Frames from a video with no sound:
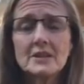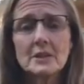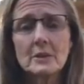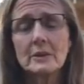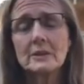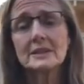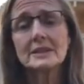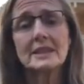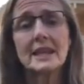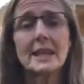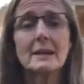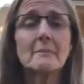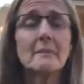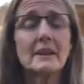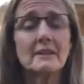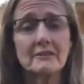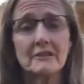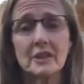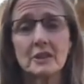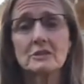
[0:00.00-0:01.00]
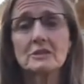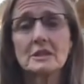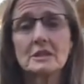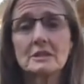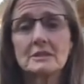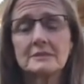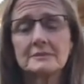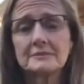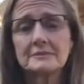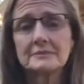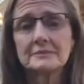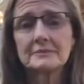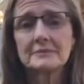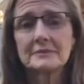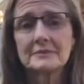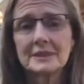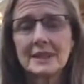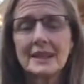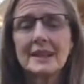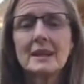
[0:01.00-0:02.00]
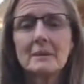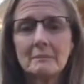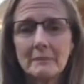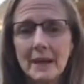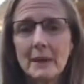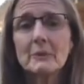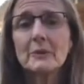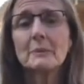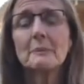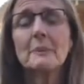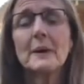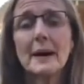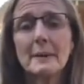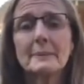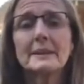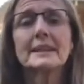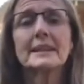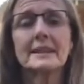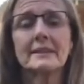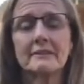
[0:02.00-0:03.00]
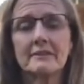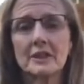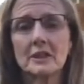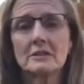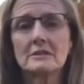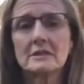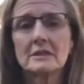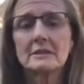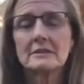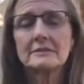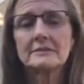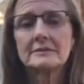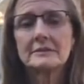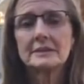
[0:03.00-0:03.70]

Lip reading: So I'll take my vote, my Republican vote,